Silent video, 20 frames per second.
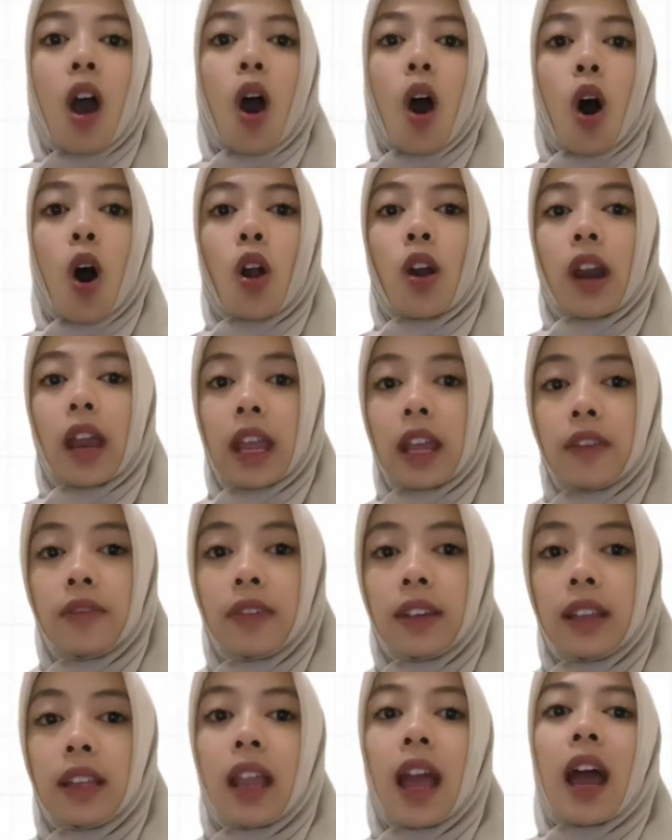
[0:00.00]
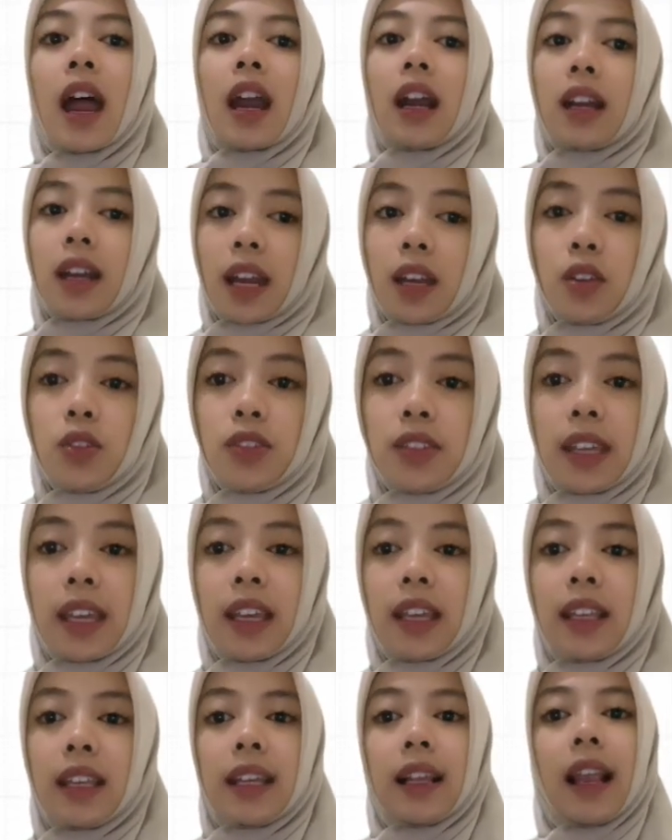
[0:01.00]
or even
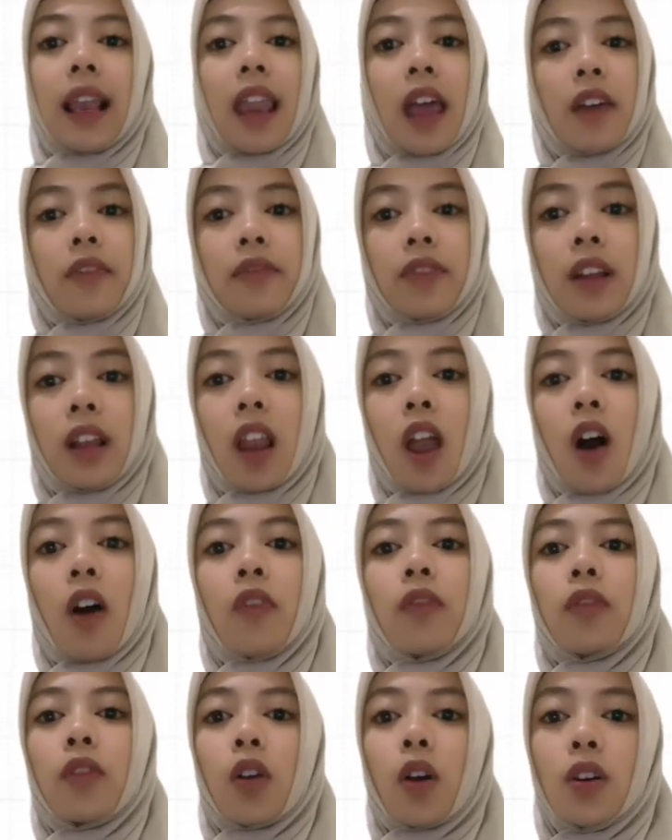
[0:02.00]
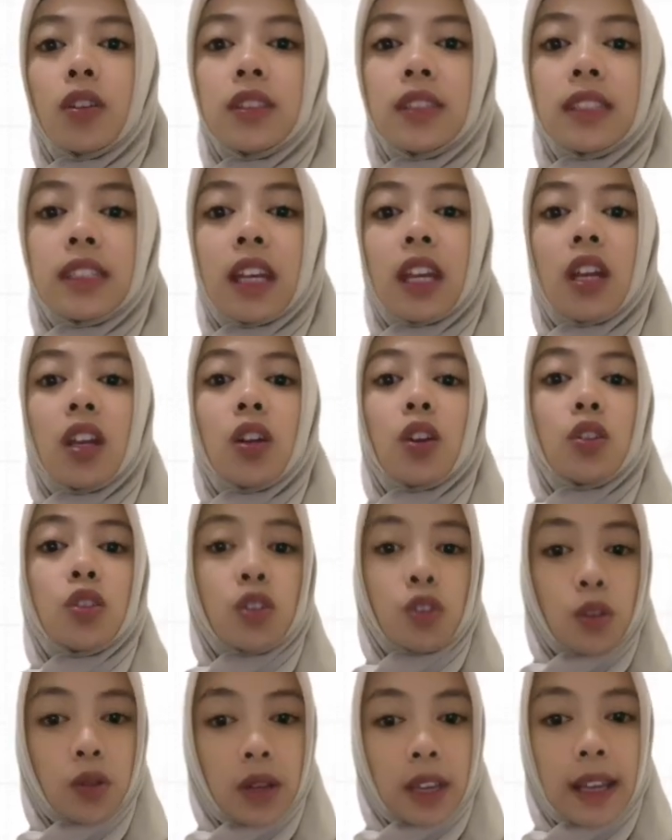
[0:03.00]
reducing the level of
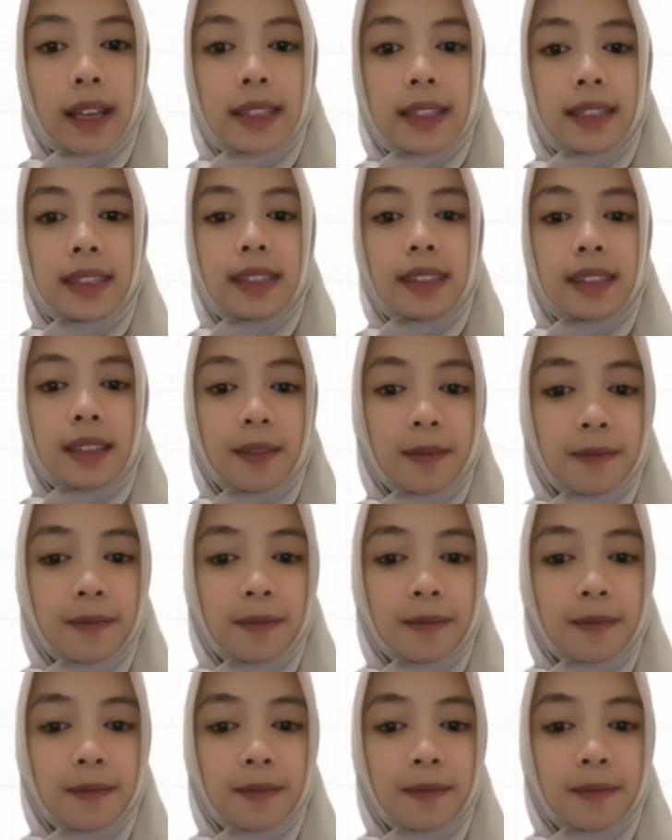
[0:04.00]
consciousness.